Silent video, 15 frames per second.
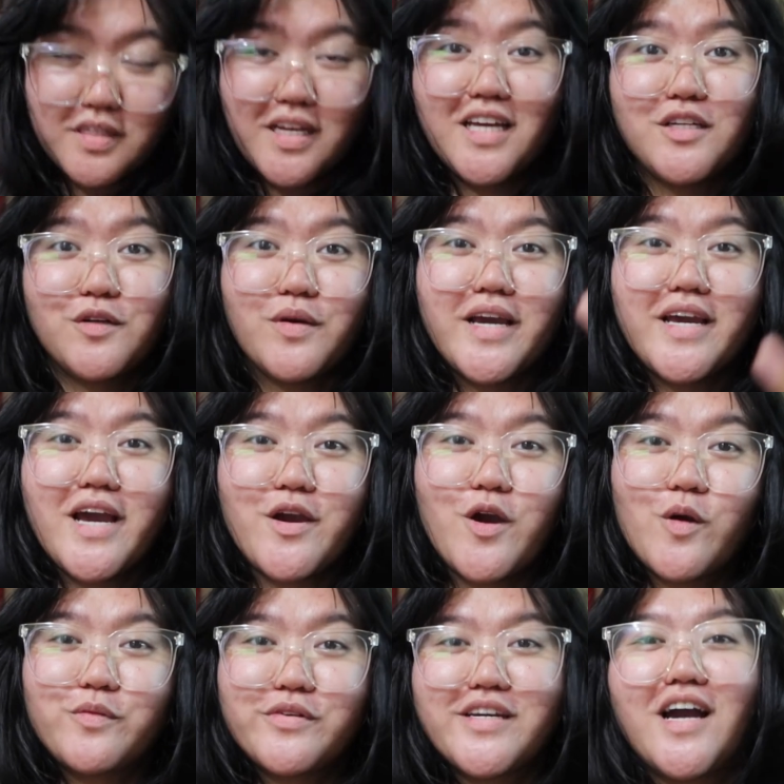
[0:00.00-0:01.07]
Anyway, I
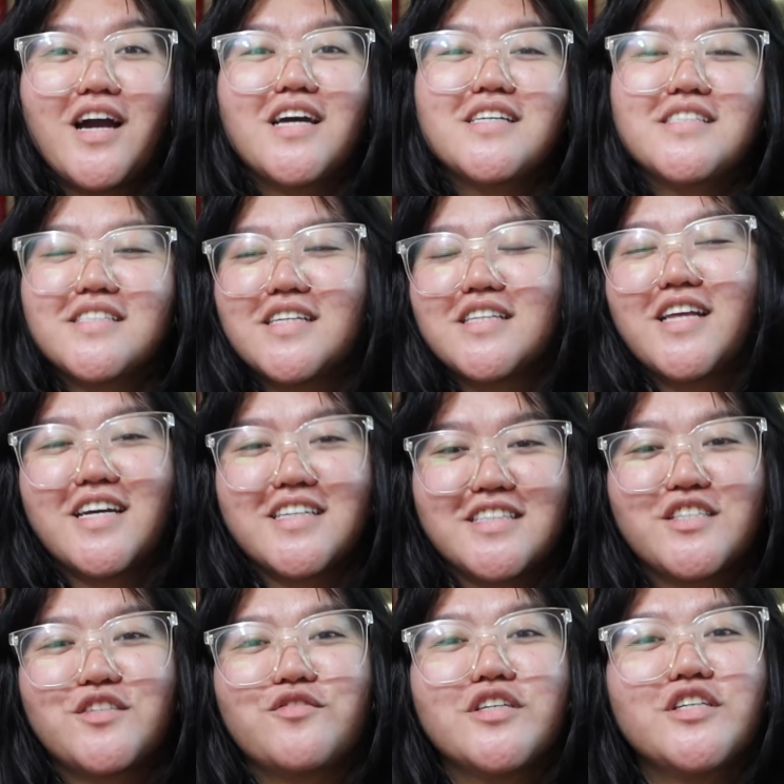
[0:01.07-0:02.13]
hope you guys liked
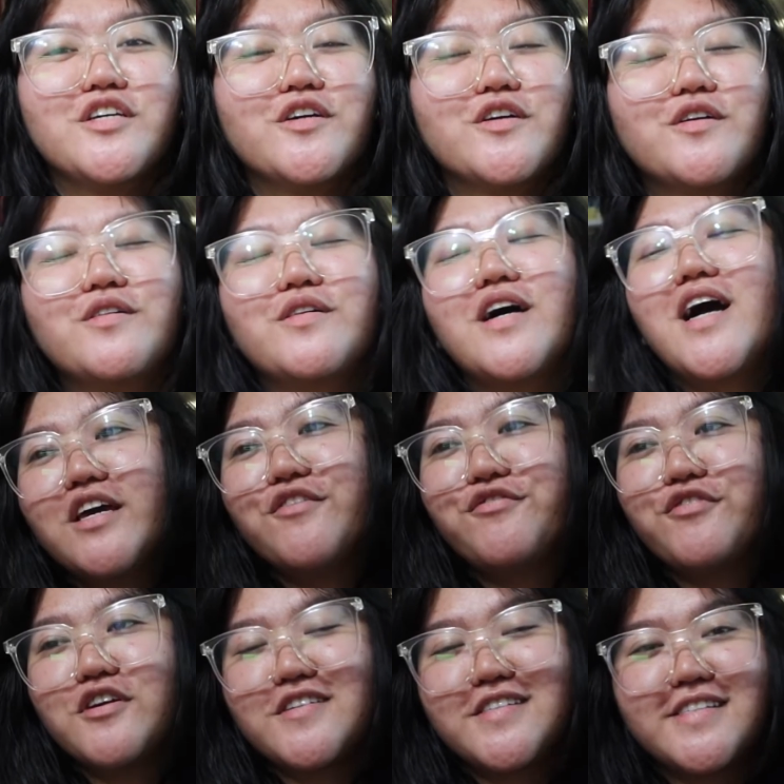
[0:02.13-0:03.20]
this video. If
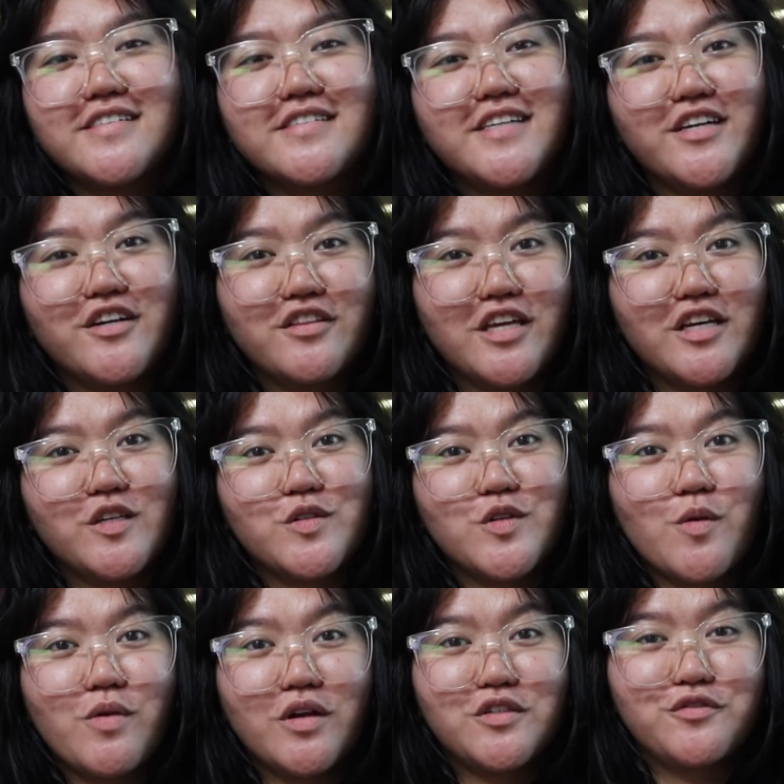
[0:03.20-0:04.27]
you're still here, thank you
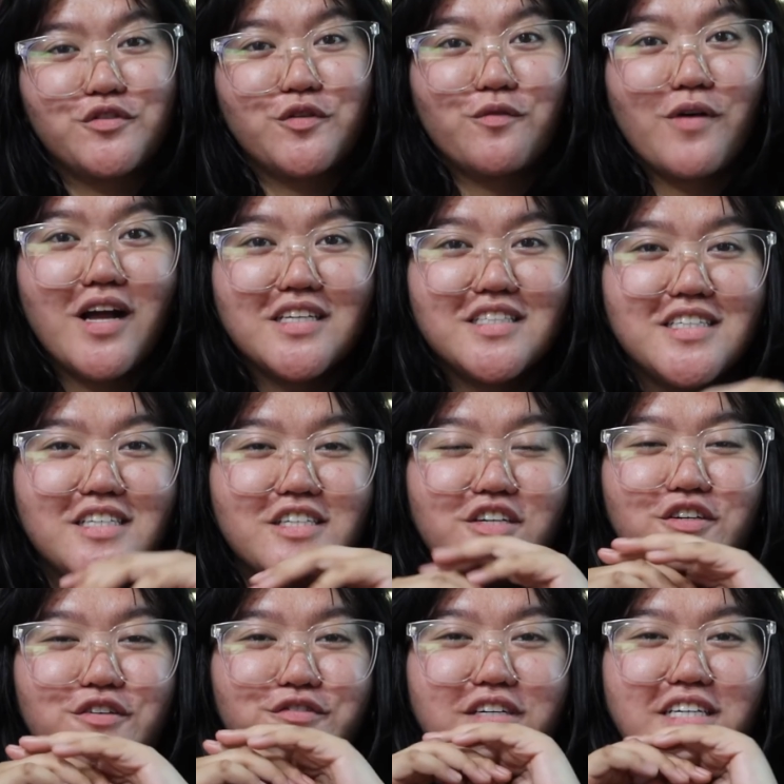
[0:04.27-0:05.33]
so much for watching.
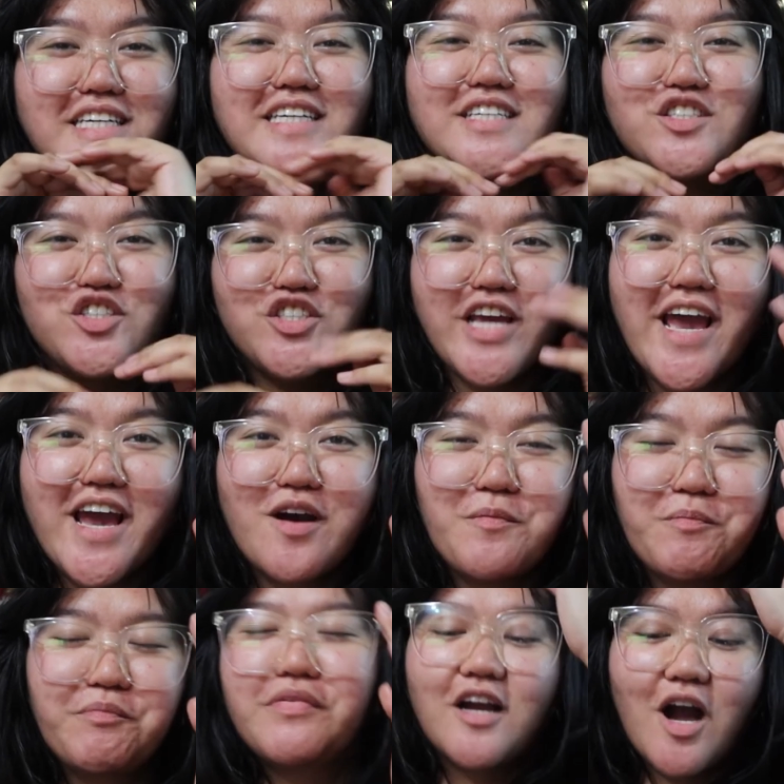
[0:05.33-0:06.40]
You're a freaking
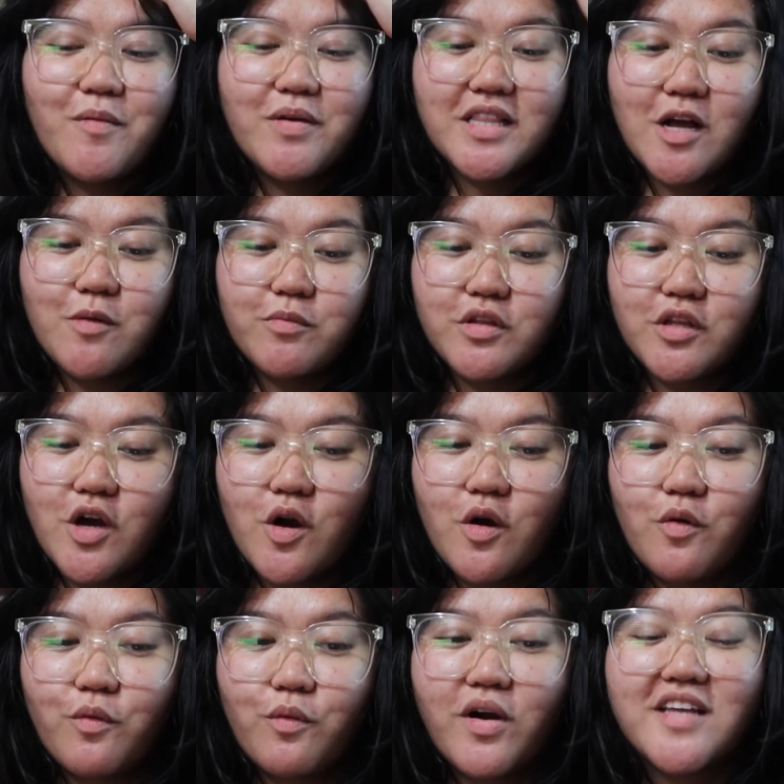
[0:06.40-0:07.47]
champ. Comment down
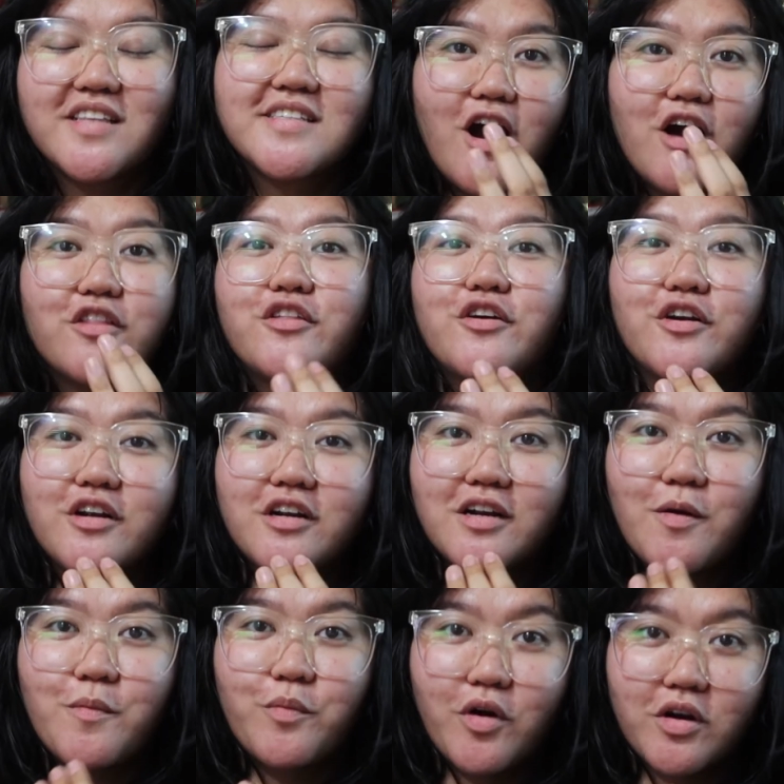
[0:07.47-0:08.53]
below what
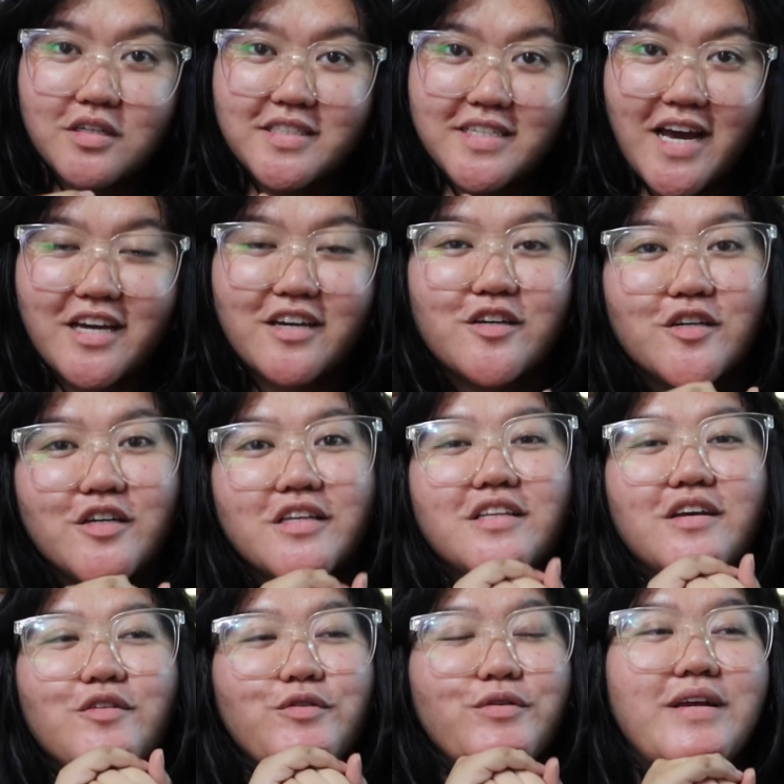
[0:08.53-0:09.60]
other books I
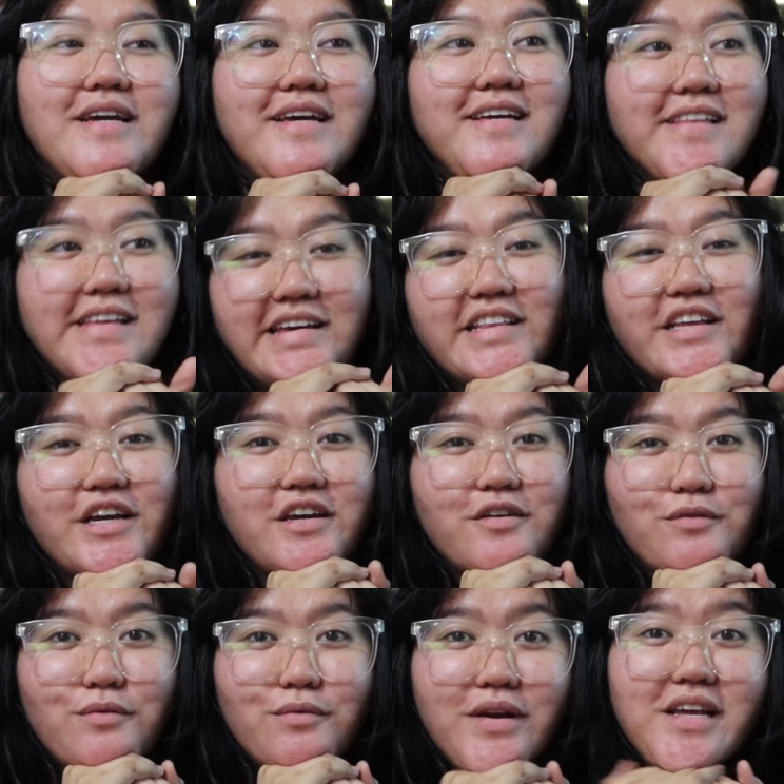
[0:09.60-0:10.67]
could read in a
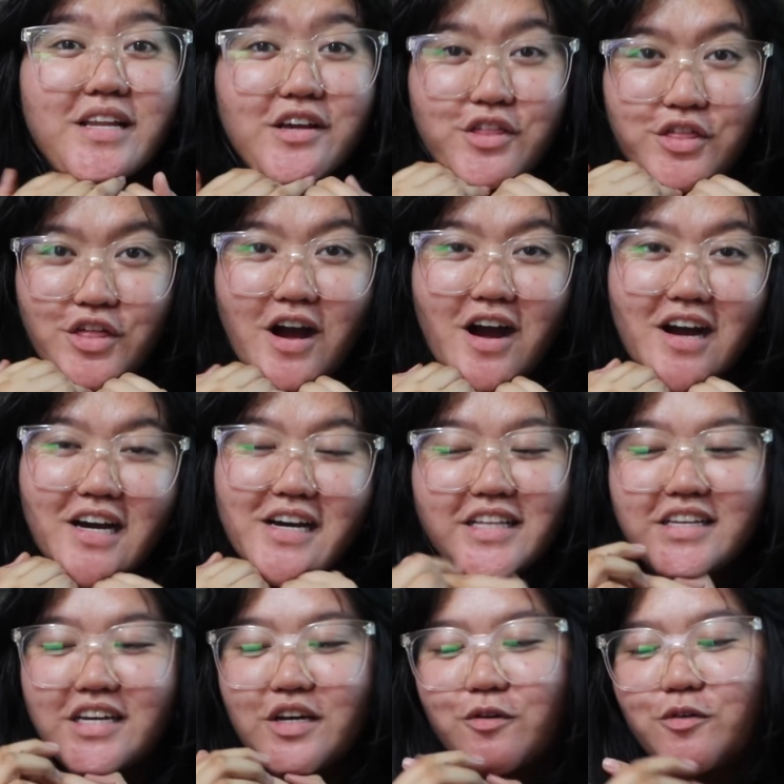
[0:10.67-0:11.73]

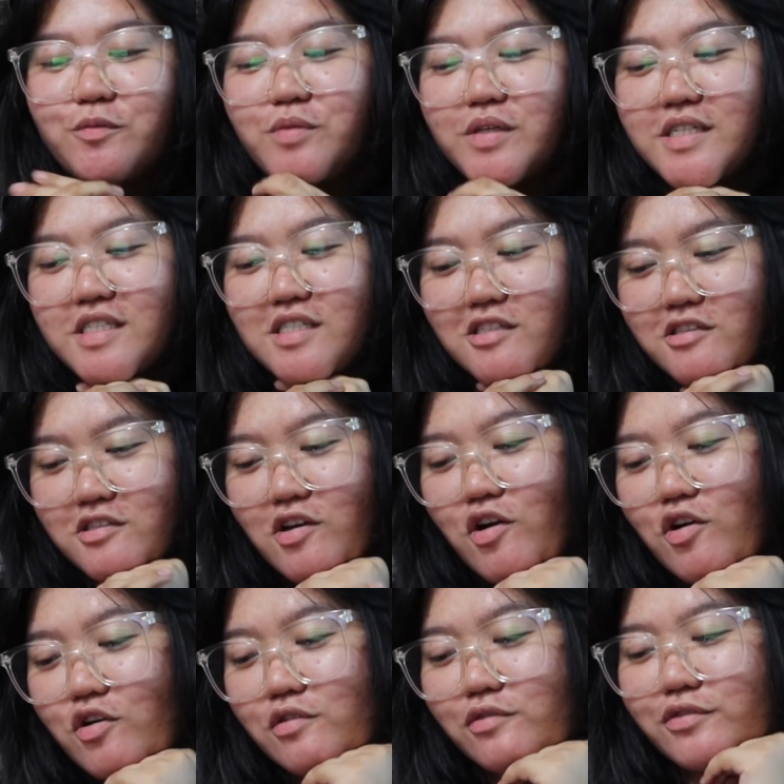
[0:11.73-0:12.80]
readathon. It would be
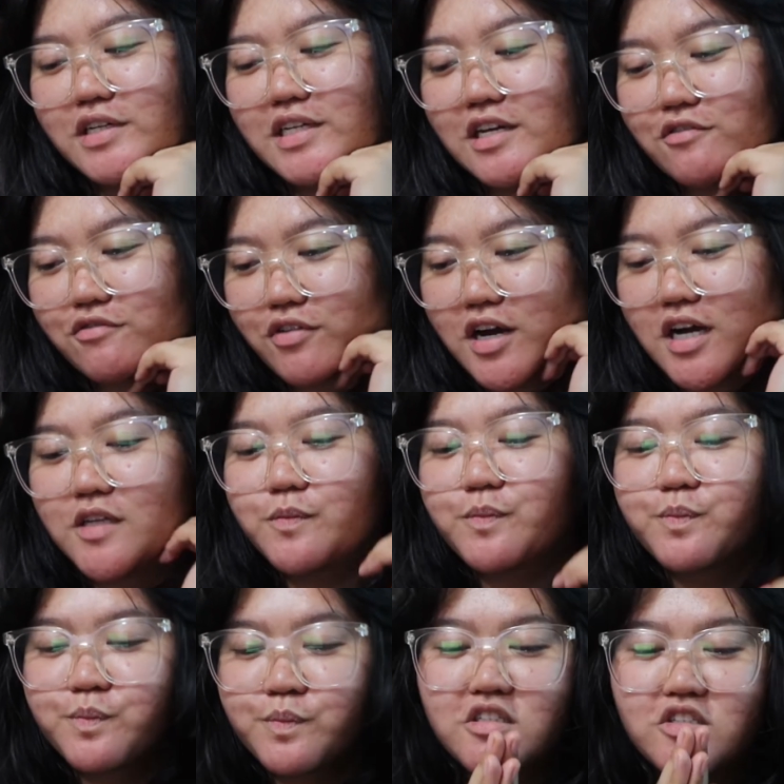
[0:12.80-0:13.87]
so freaking fun
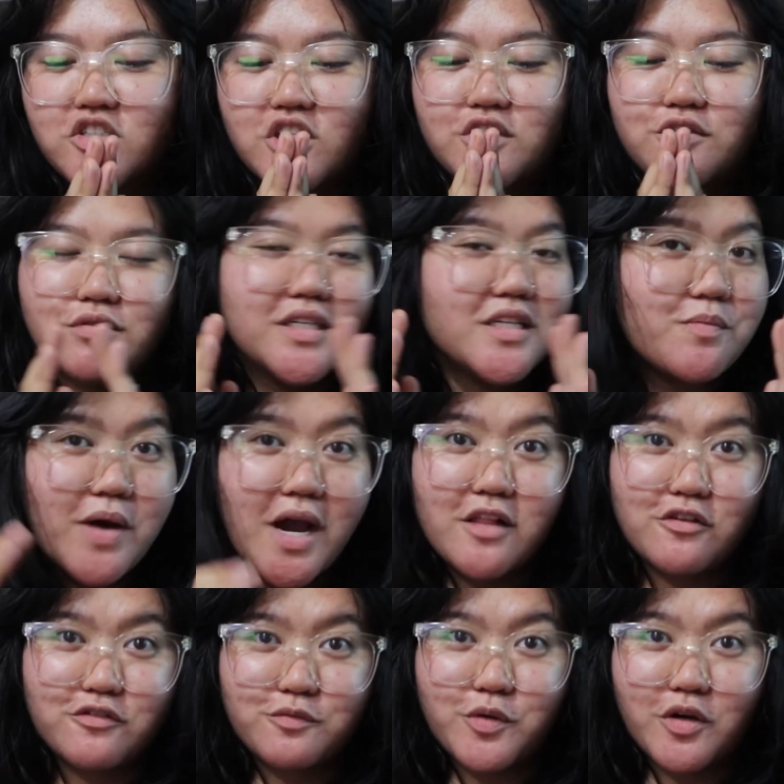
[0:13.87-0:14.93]
to just read a
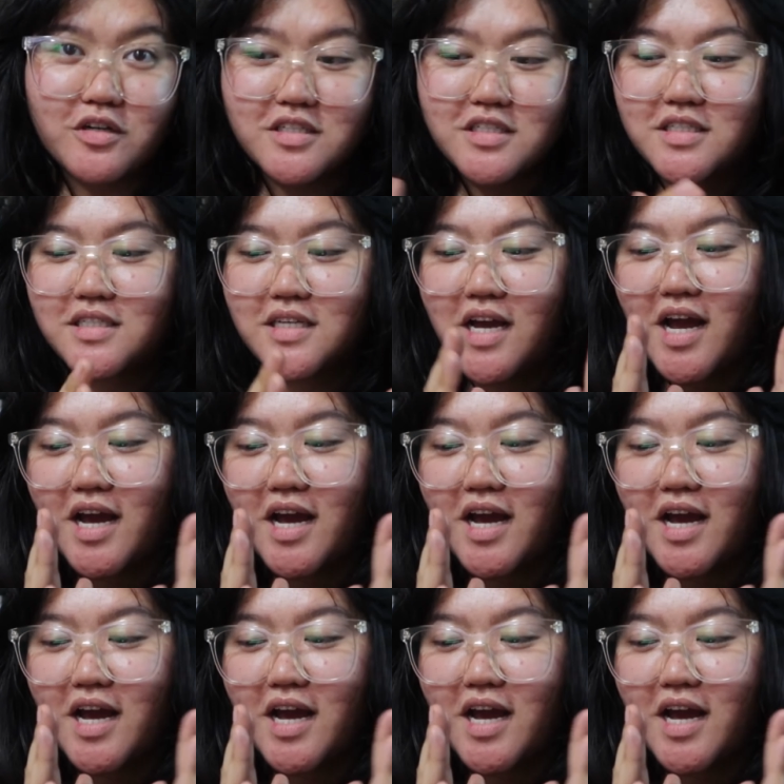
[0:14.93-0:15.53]
pile of books.